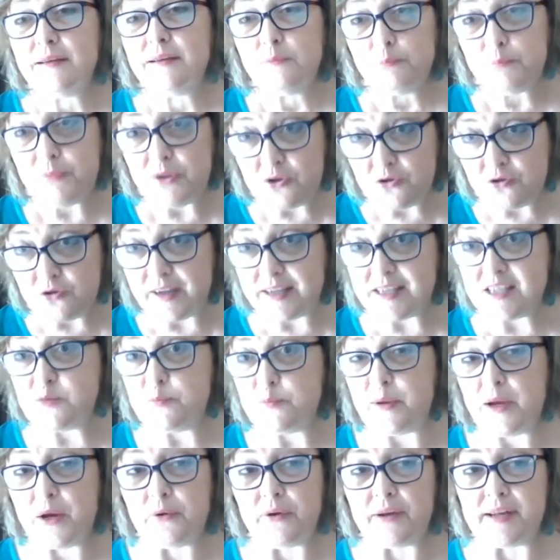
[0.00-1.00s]
Be
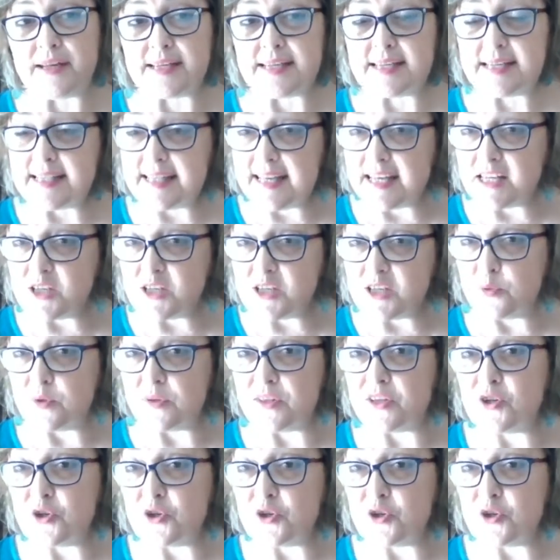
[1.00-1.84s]
transparent, and that's where the